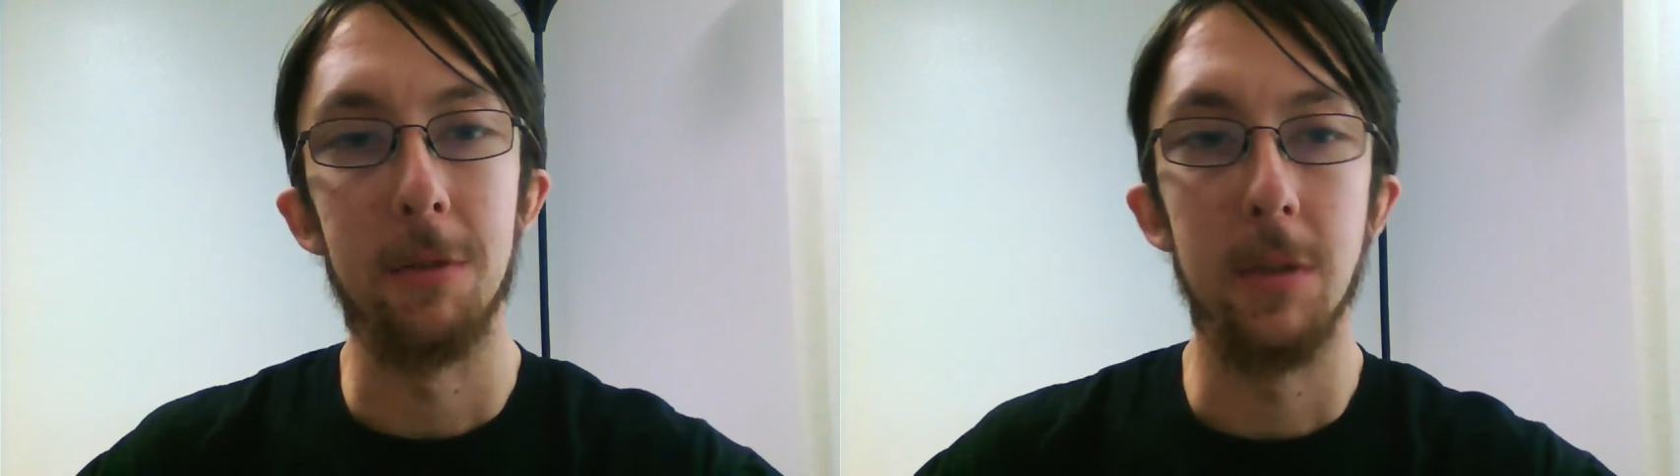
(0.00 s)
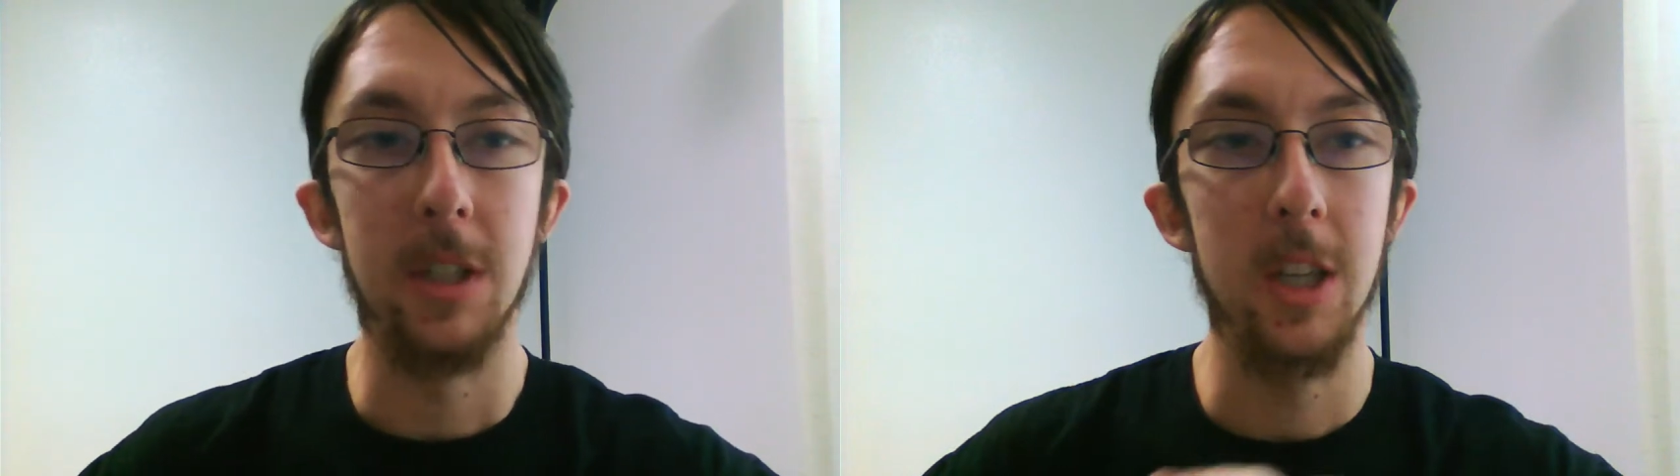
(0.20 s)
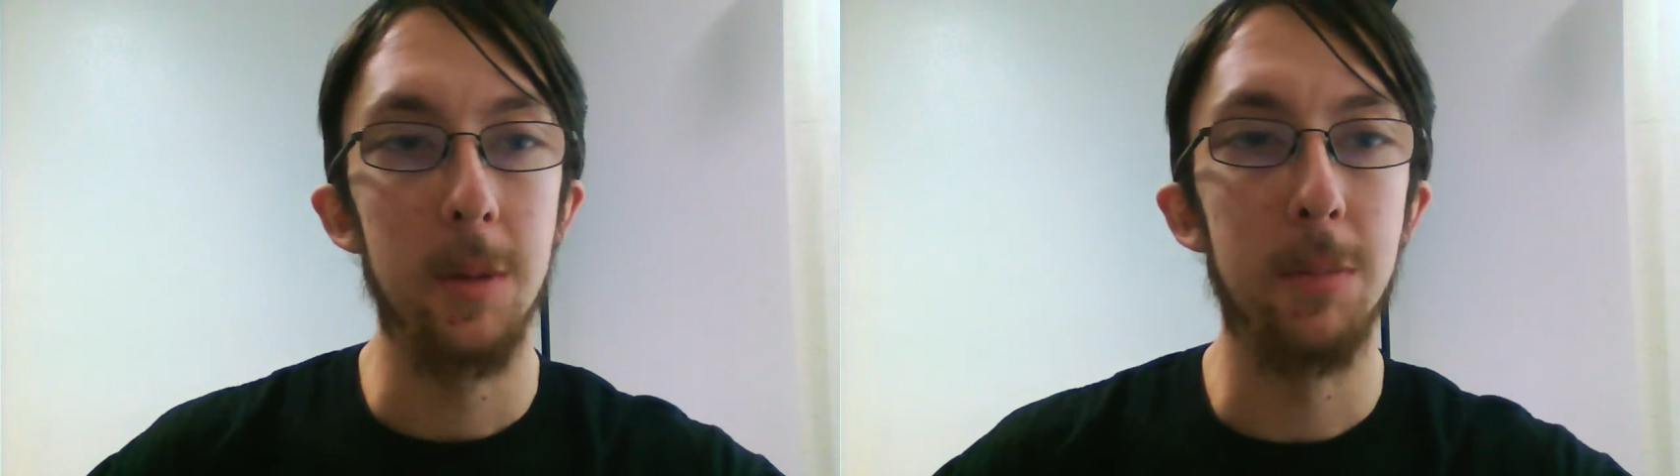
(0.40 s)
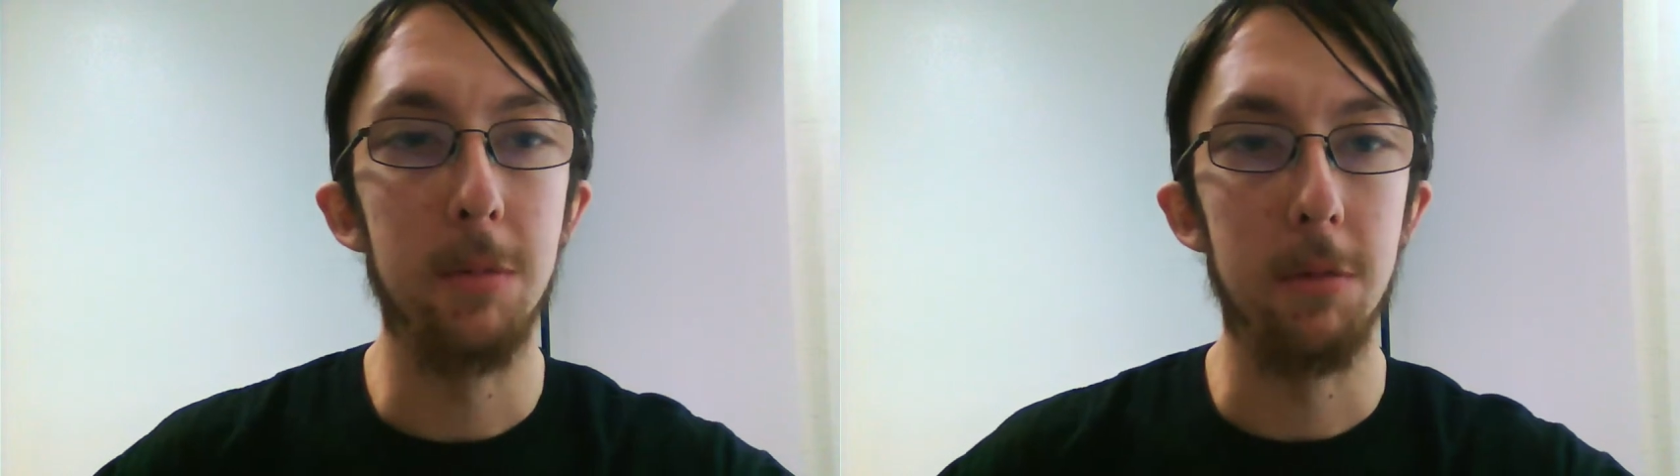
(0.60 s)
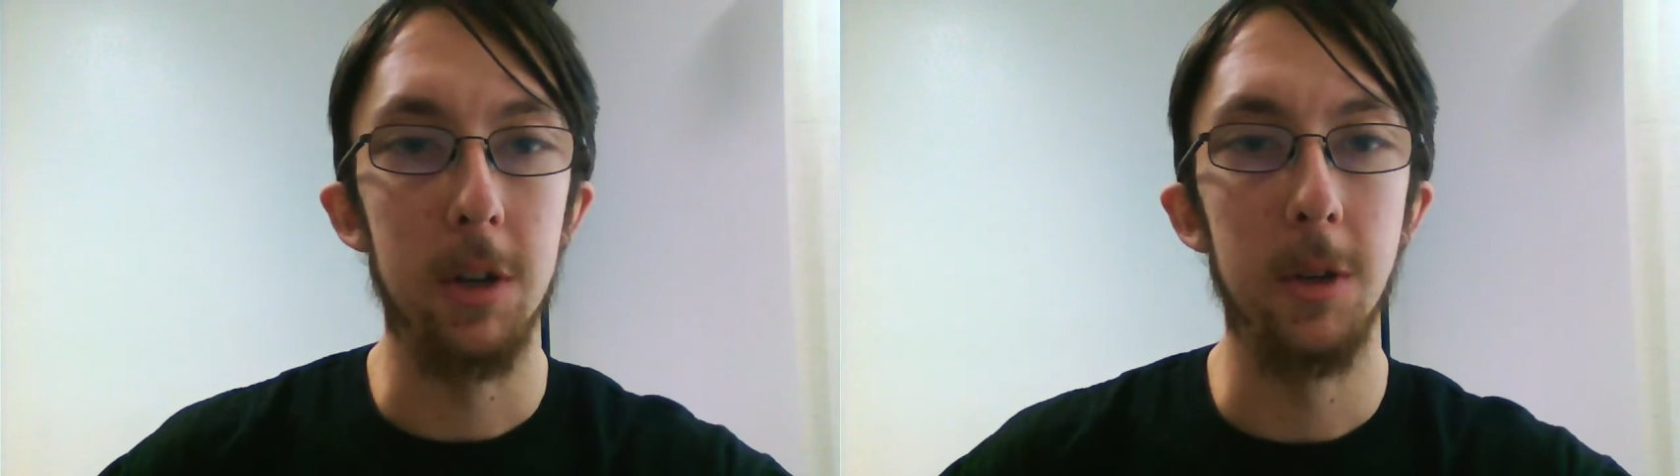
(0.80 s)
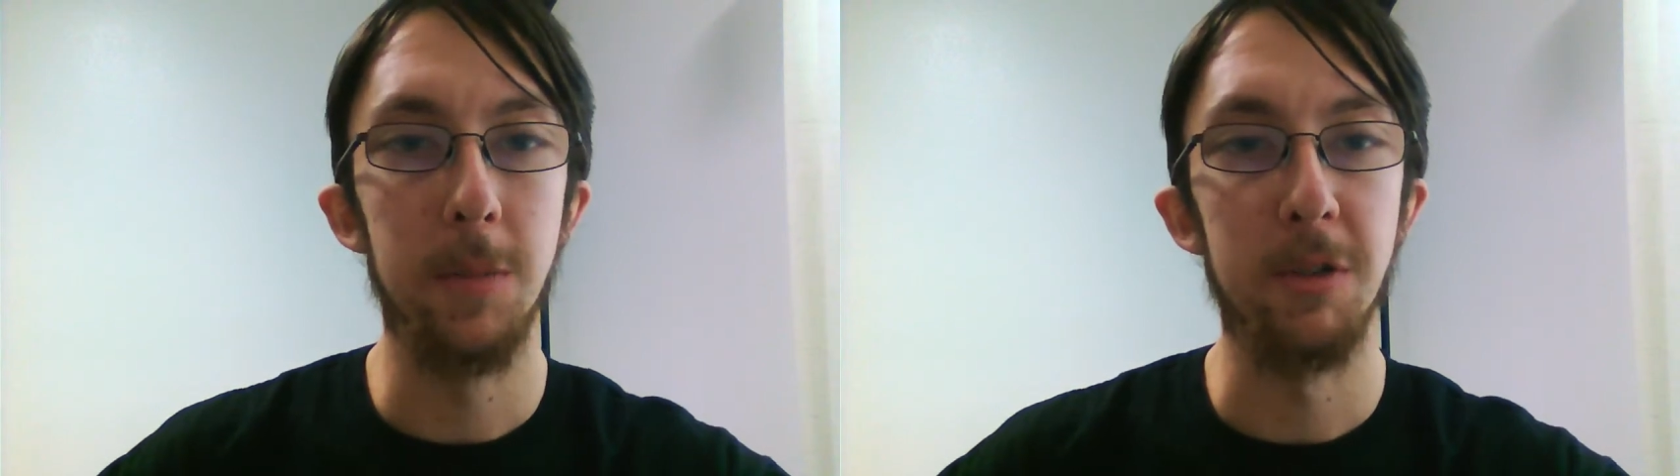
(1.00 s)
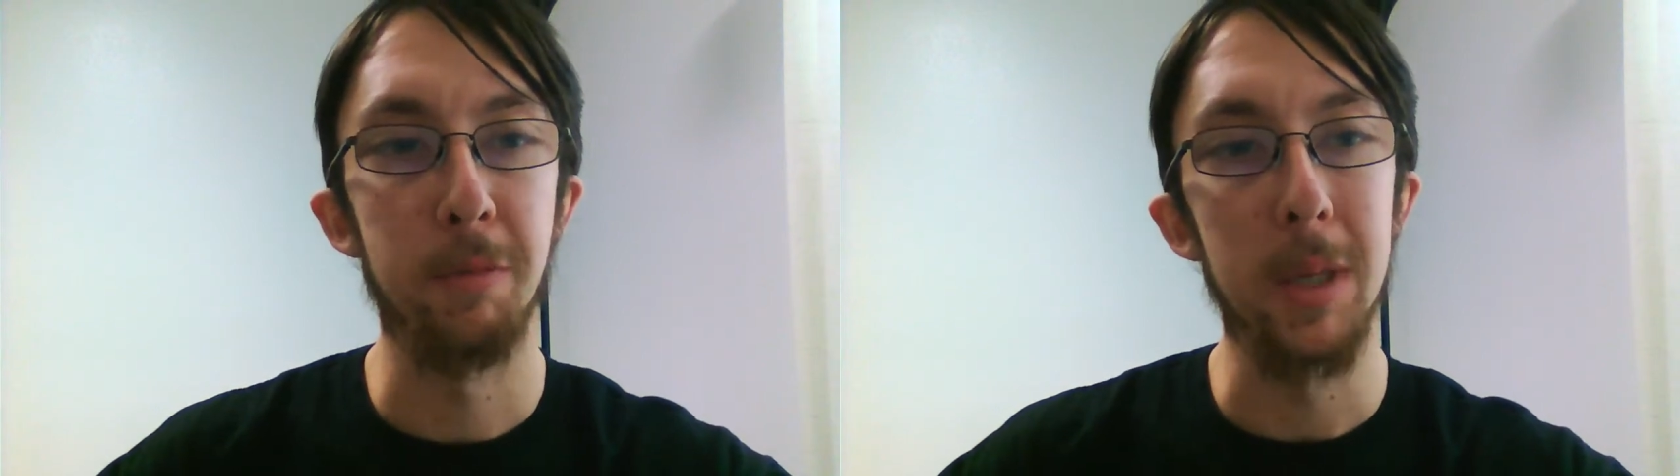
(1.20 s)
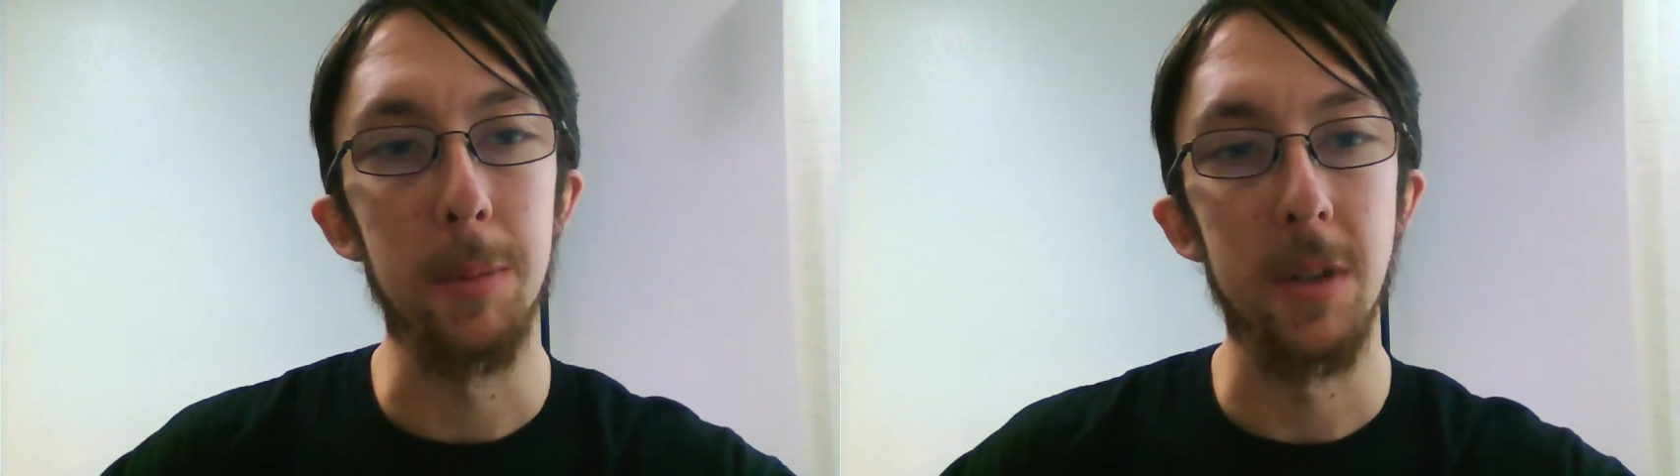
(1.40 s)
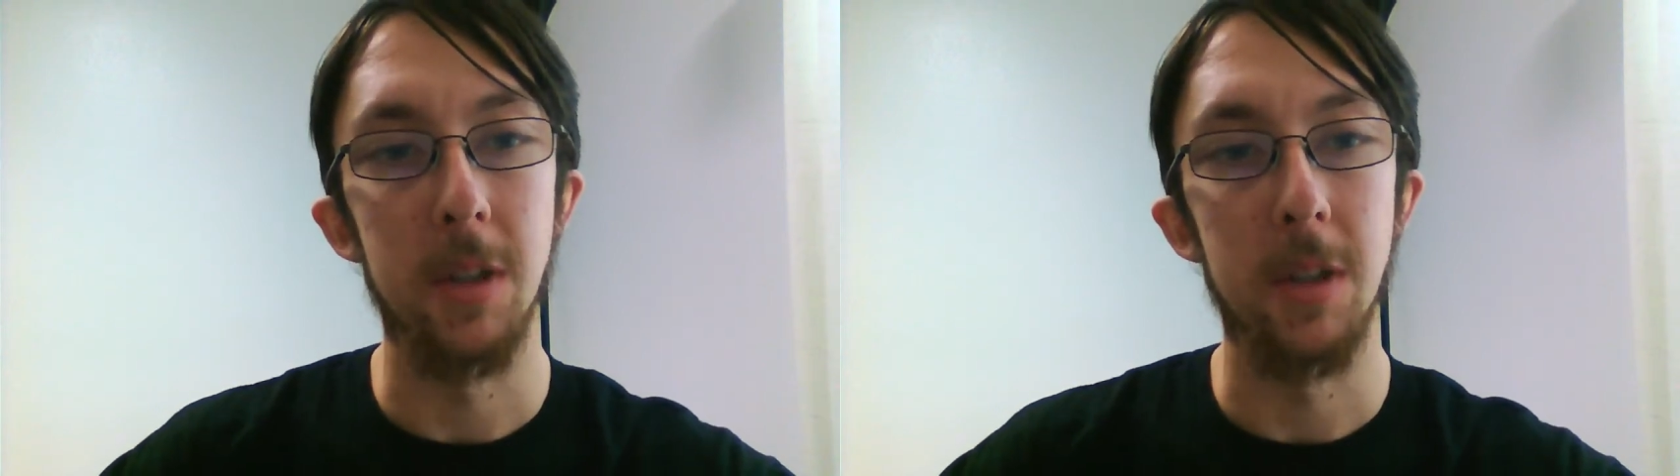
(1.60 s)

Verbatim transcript: subgroups of people,